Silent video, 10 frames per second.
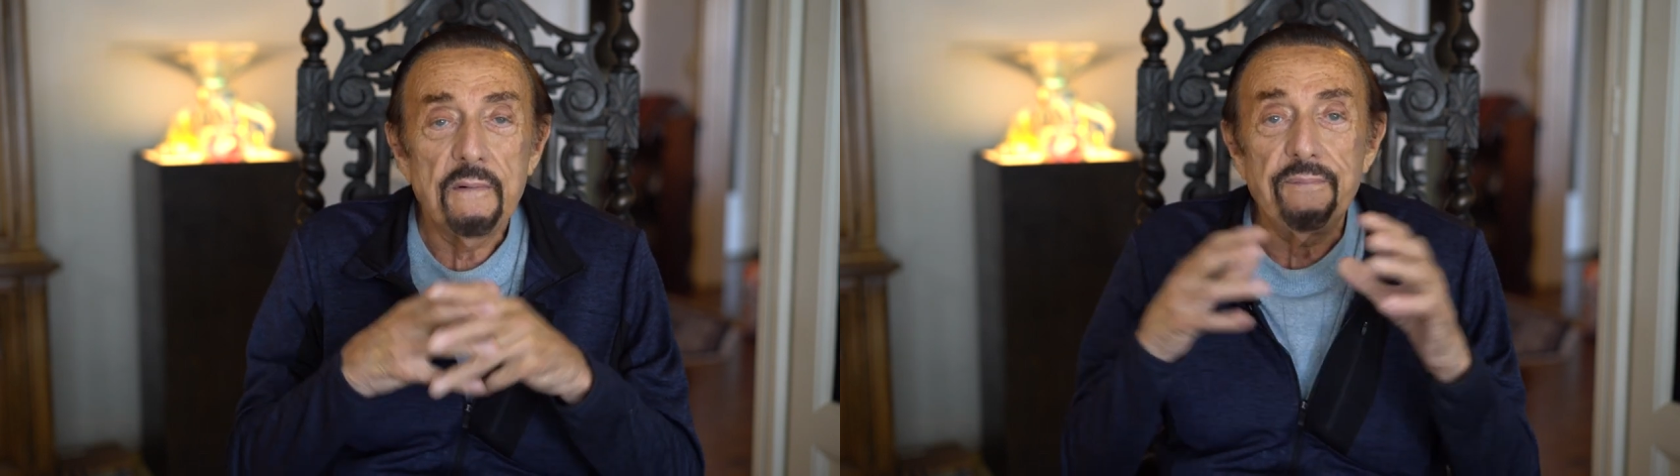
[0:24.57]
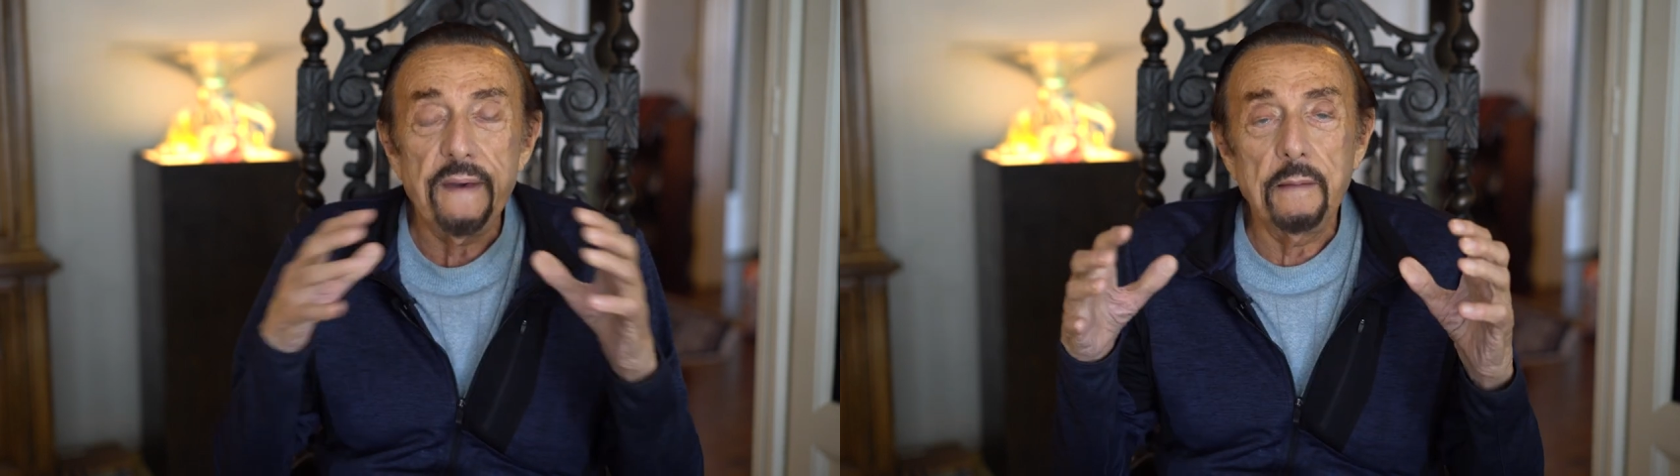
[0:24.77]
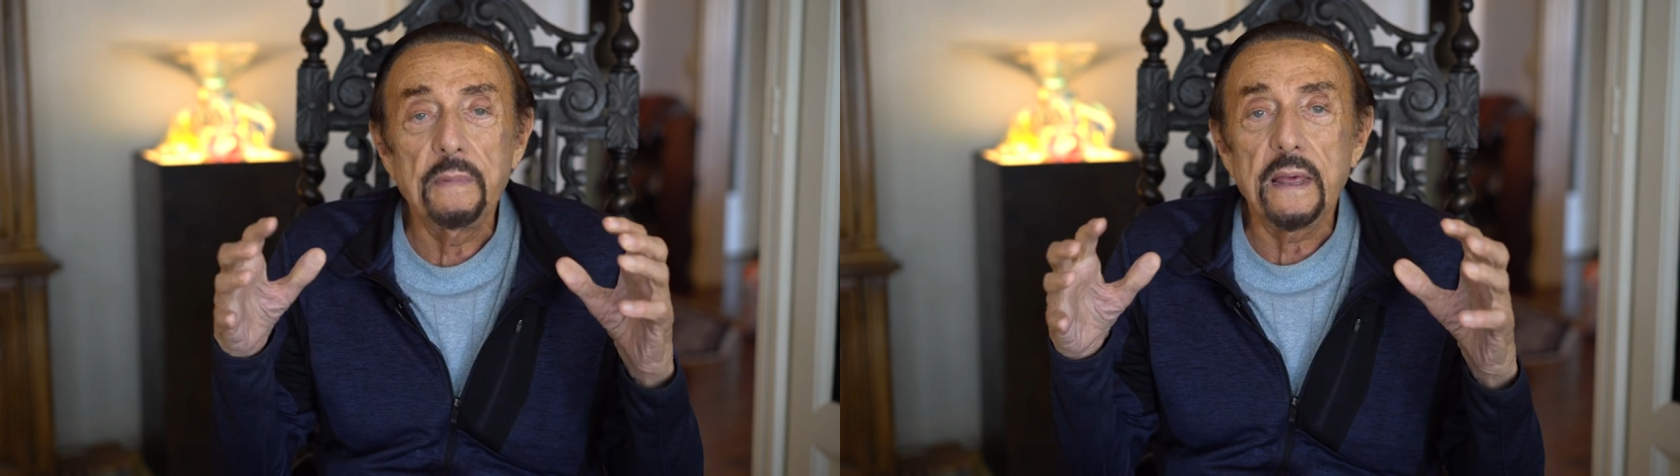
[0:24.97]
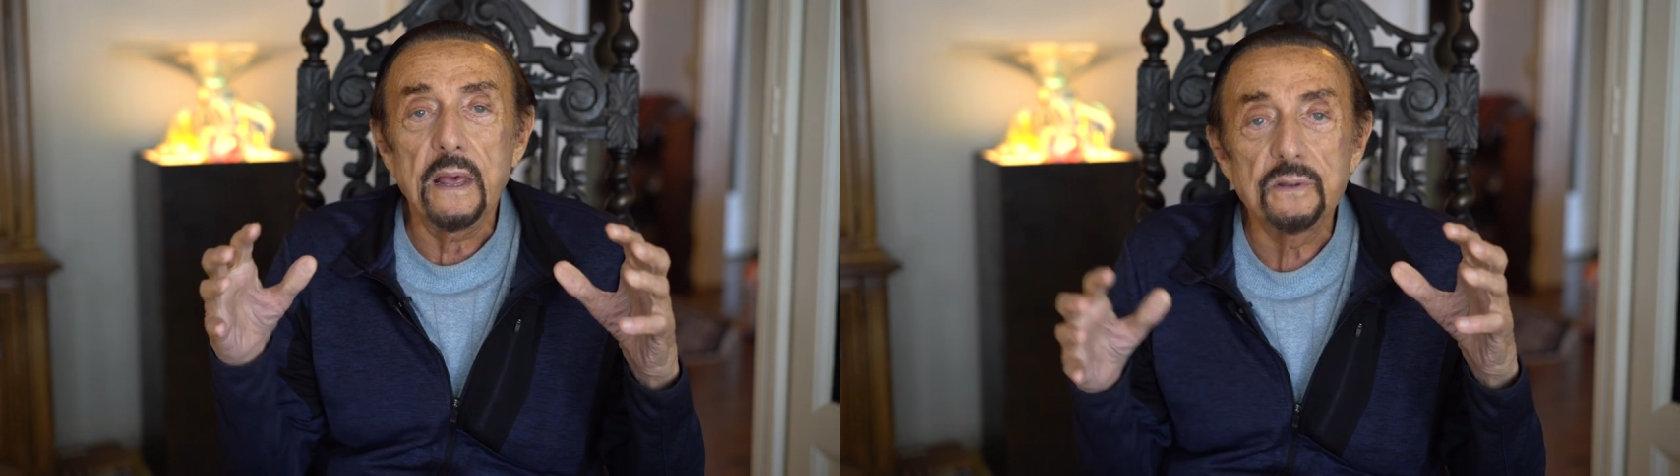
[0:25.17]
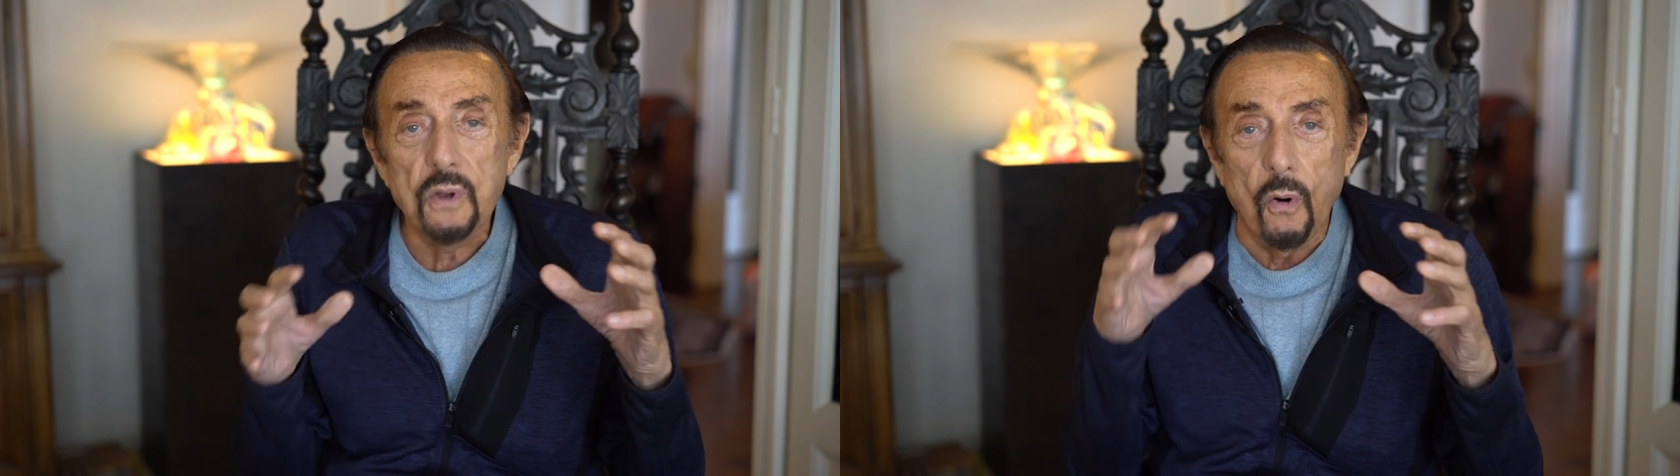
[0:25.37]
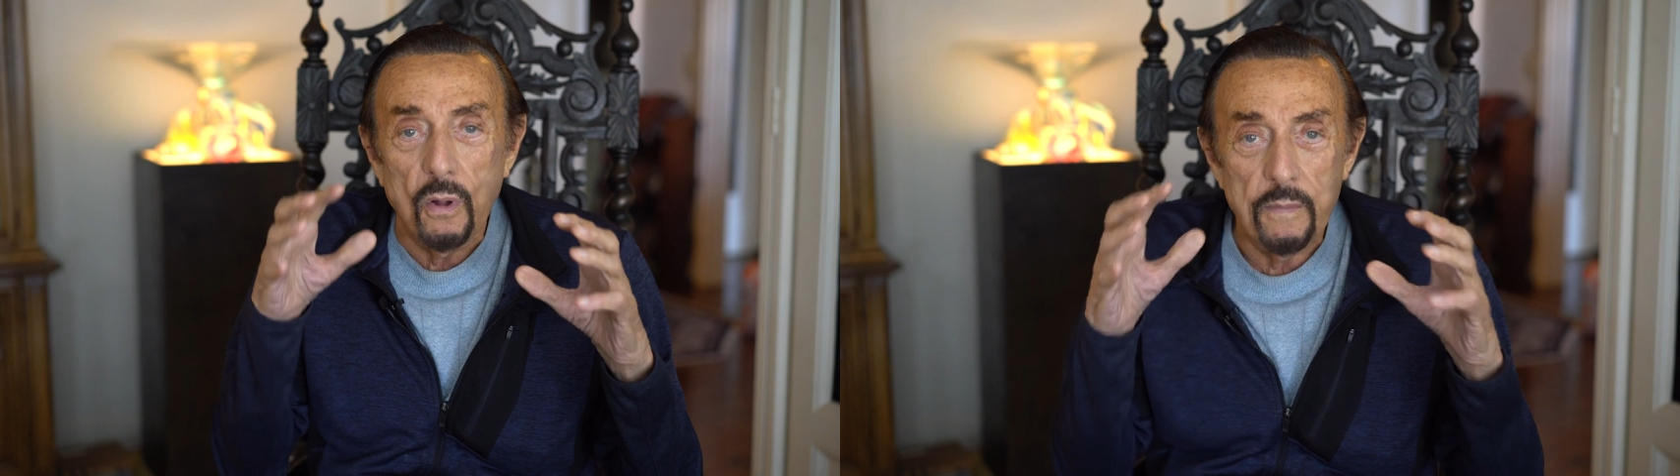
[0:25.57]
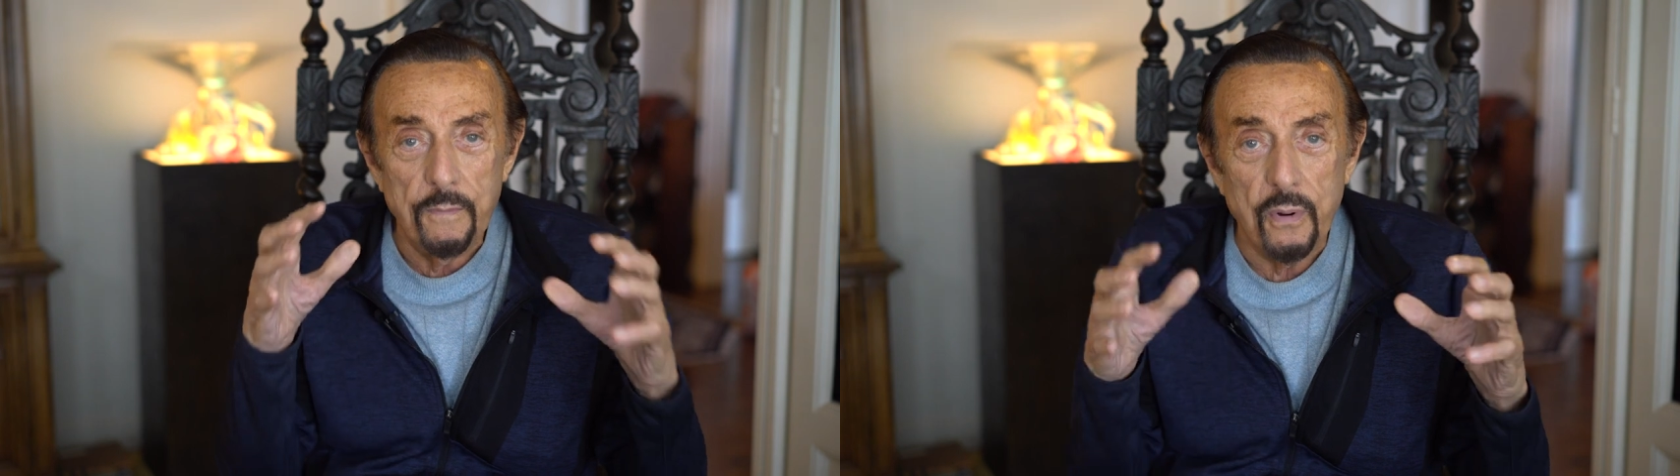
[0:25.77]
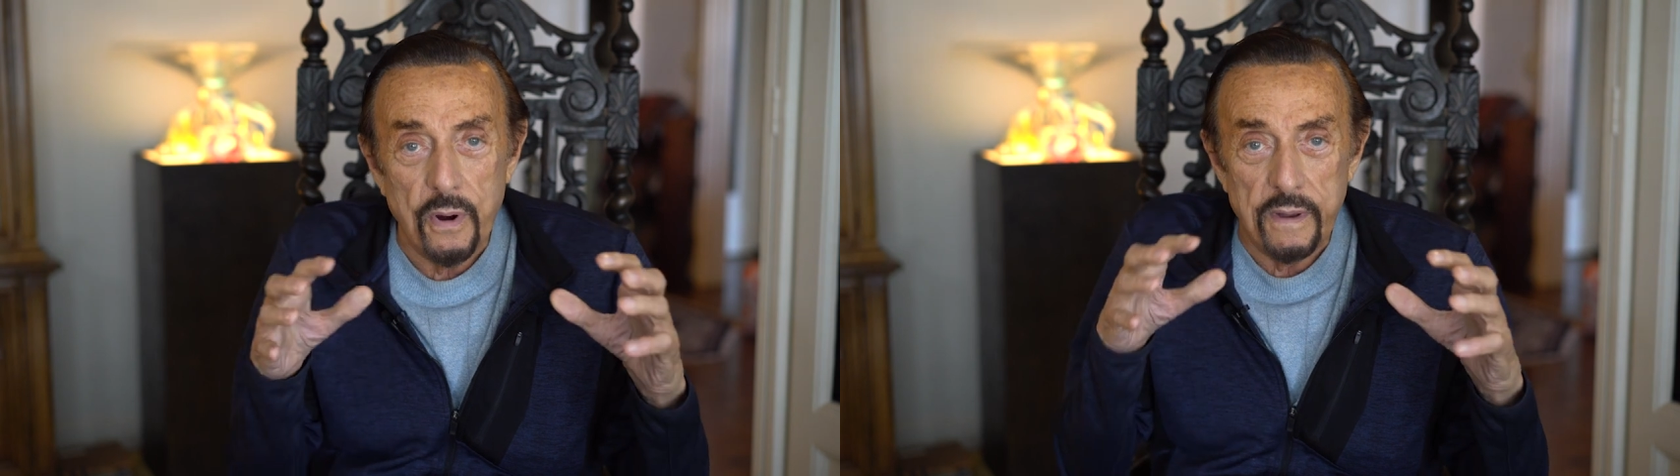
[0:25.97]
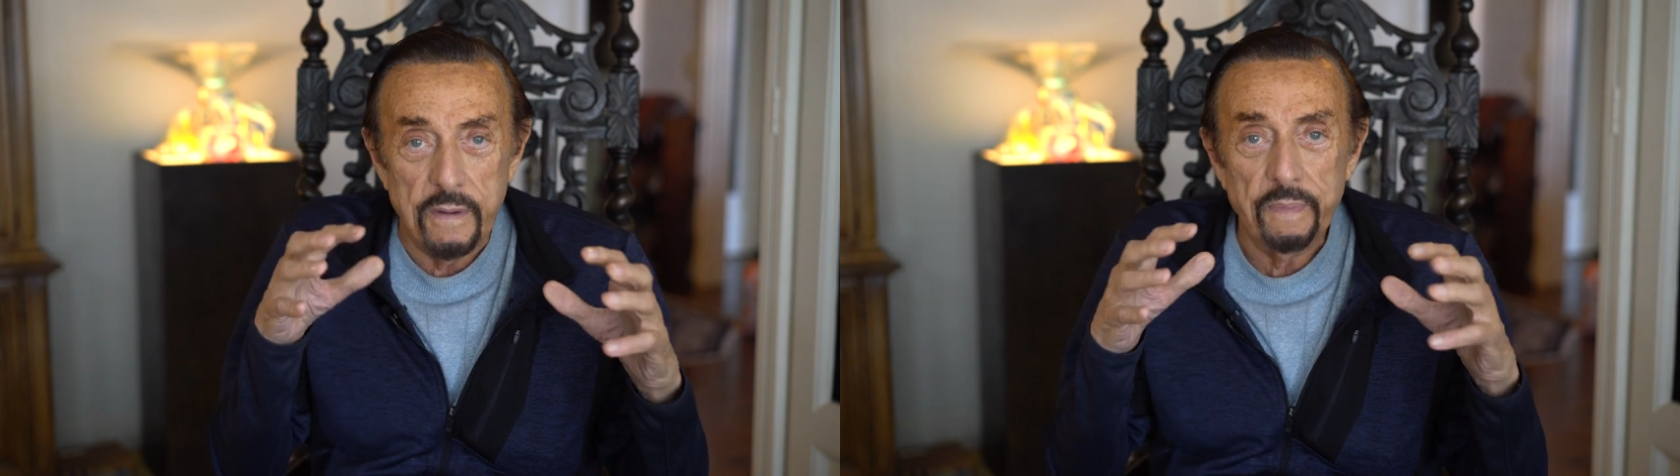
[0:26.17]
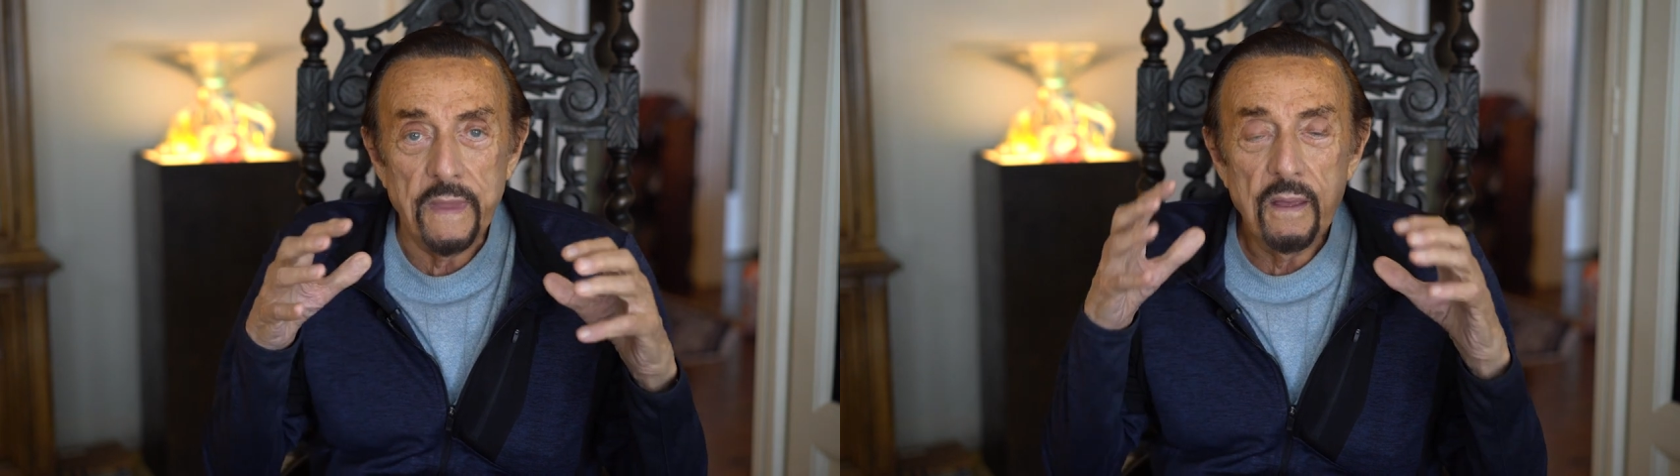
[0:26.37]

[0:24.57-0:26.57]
family is all important.